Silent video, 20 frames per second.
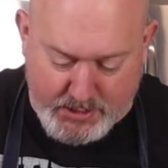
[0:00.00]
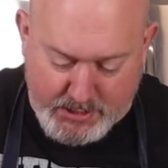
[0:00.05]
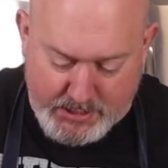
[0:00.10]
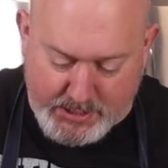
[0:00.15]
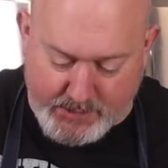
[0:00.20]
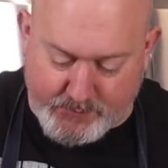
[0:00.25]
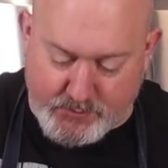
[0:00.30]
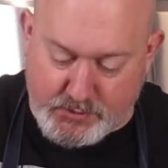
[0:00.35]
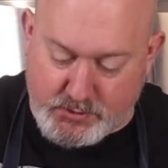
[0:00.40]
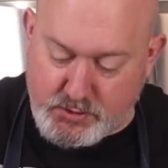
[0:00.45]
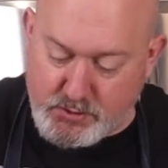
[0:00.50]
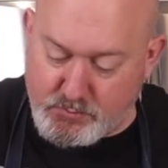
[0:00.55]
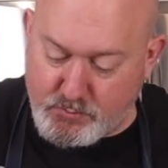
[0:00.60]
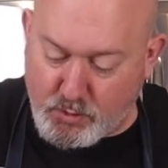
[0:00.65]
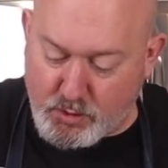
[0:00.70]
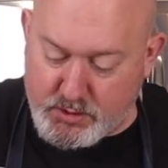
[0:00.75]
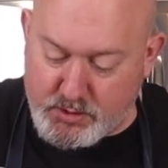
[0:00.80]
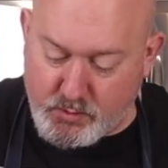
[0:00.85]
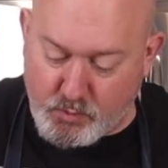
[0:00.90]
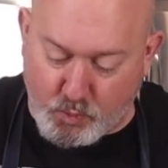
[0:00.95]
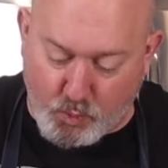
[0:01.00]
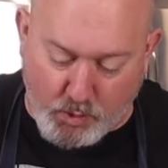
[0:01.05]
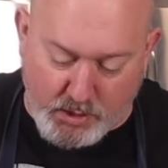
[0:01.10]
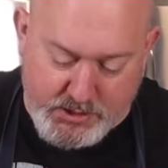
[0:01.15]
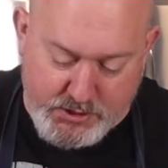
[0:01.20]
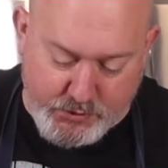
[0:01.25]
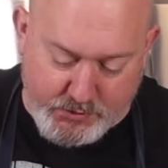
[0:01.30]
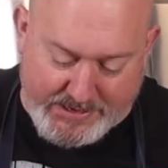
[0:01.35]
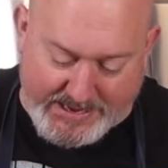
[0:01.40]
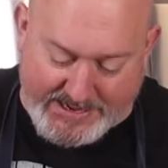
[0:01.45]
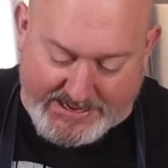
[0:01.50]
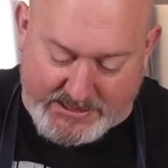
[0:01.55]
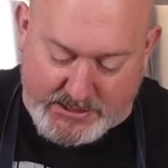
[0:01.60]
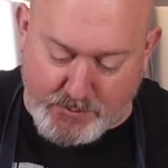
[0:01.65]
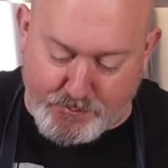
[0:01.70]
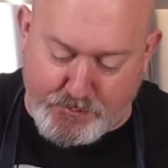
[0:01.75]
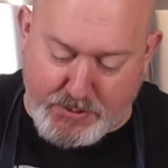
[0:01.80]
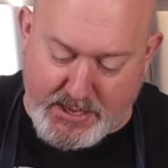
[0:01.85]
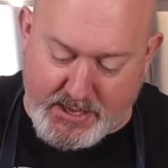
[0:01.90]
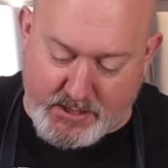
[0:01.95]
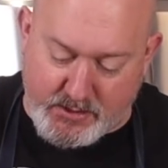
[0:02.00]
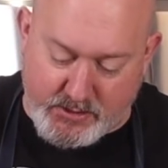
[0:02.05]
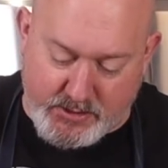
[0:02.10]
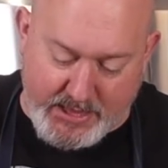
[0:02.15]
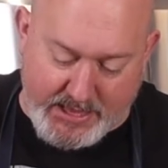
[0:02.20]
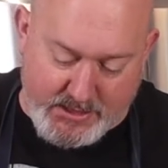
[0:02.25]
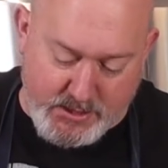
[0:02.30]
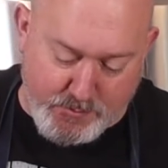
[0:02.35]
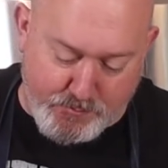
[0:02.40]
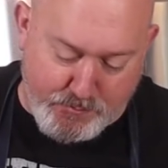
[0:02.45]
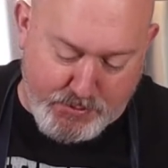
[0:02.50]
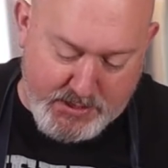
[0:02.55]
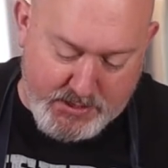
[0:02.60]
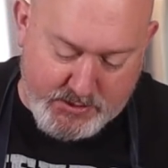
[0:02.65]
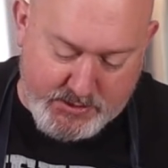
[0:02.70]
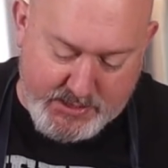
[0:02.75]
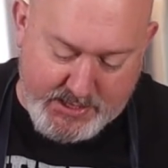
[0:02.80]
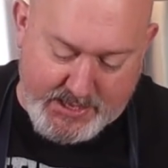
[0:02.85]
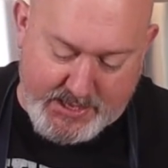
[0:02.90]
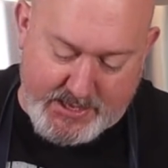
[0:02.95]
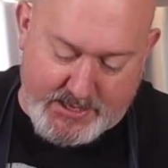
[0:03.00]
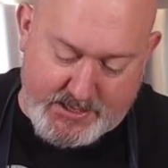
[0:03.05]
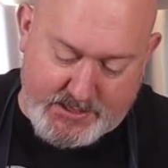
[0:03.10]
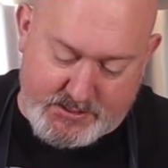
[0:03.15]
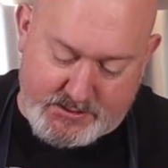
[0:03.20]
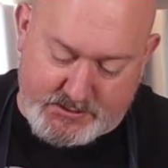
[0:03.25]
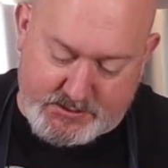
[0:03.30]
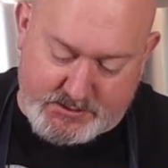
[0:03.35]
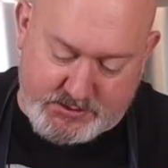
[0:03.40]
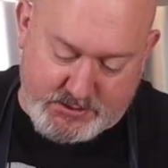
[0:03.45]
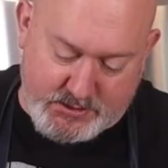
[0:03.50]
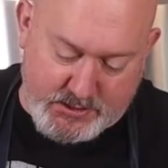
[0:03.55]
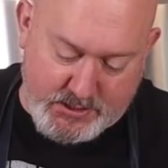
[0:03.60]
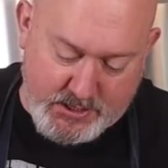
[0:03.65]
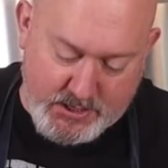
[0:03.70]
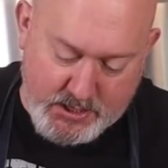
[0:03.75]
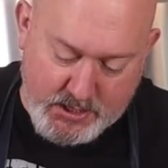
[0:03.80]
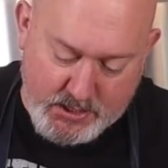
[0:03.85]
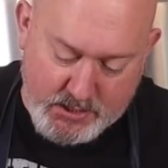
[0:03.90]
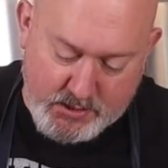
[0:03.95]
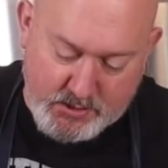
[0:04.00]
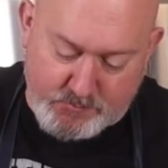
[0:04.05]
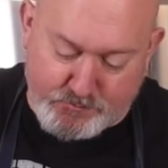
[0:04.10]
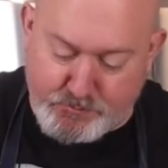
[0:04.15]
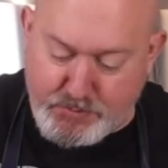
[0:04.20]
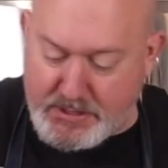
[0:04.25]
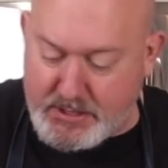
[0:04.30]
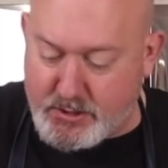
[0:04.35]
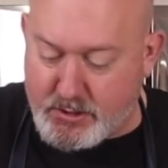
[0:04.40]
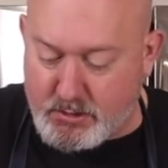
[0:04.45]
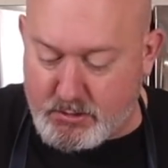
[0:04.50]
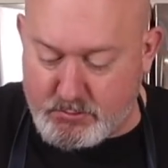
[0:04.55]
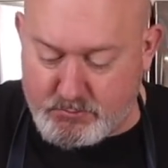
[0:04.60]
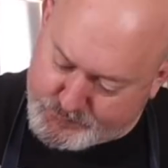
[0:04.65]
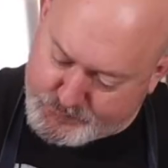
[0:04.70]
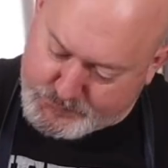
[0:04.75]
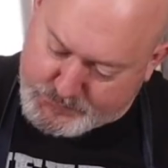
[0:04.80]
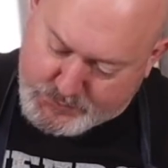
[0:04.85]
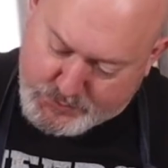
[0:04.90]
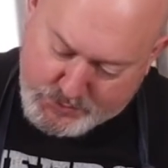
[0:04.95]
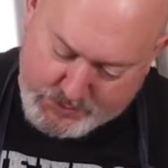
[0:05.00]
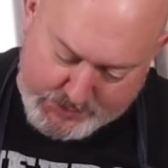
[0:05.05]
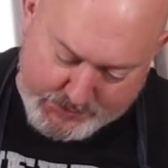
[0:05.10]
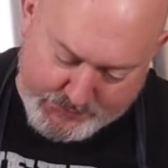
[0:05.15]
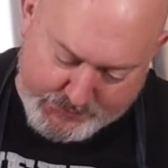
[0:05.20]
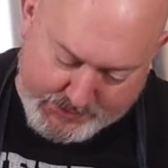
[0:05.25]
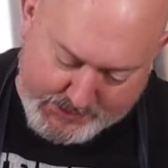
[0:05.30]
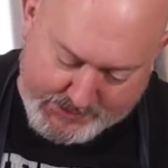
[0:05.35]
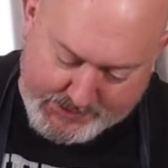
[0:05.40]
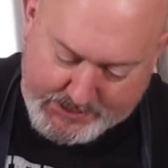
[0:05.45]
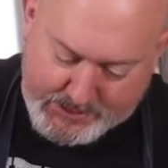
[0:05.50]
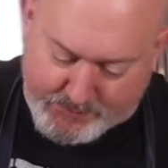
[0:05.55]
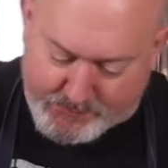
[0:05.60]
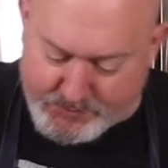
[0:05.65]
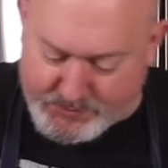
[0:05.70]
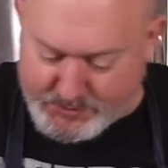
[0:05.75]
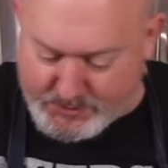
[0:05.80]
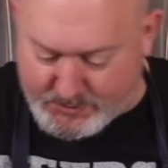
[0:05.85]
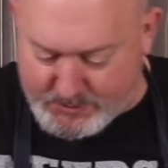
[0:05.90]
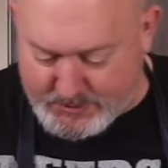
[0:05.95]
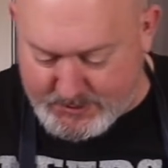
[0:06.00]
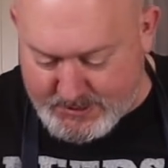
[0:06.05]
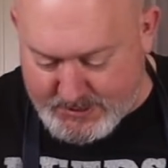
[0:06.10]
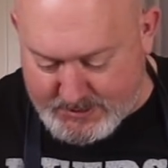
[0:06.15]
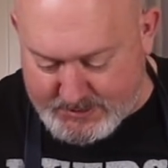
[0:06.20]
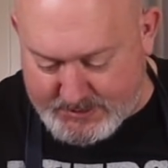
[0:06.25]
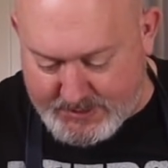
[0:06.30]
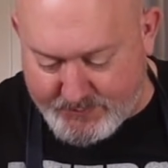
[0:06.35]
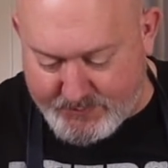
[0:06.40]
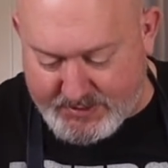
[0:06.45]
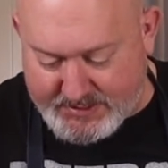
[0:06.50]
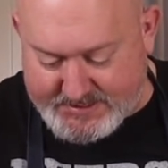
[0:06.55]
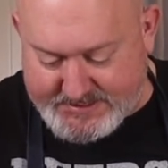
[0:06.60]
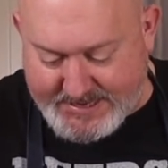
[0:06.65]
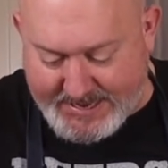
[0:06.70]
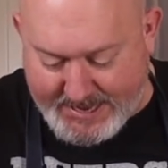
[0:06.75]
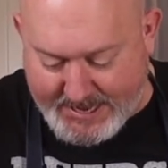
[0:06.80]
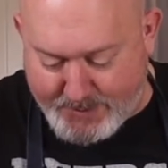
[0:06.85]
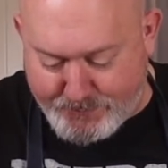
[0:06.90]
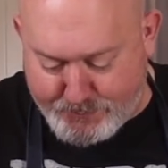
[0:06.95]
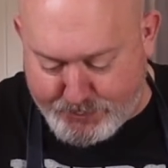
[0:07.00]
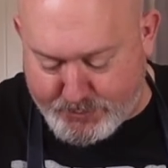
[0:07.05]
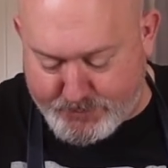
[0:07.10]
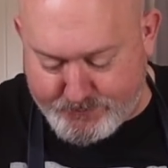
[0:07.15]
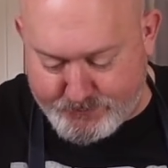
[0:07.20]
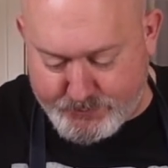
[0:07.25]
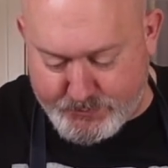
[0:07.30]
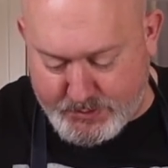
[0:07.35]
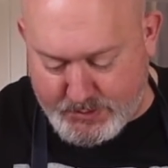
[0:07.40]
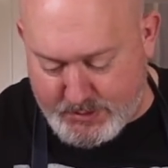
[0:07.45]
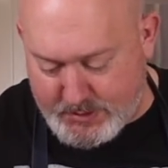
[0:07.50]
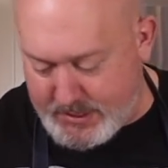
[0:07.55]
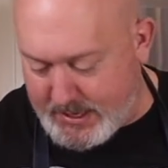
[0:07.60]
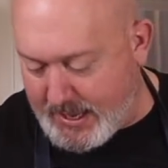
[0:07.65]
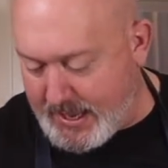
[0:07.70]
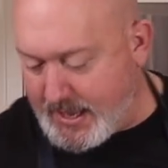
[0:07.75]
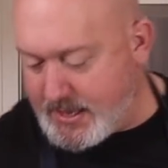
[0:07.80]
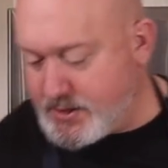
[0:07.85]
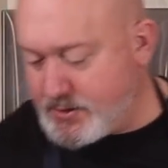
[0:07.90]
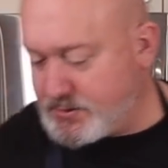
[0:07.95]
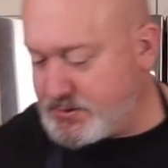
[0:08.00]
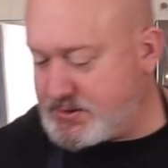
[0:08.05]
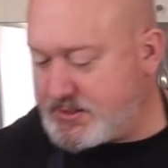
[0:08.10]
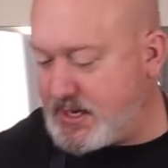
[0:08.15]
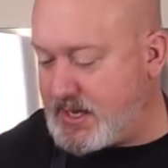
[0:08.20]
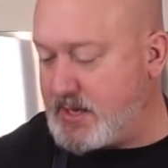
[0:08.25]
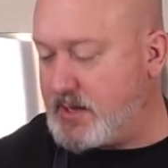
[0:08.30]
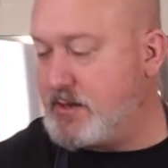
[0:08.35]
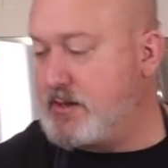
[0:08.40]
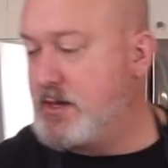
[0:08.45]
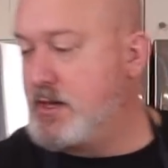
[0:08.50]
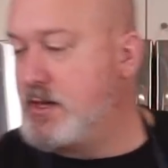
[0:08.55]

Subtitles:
If you do more than one, you're getting the pith. And the pith is bitter. Good, I think I got everything. Give it a tap, and you'll see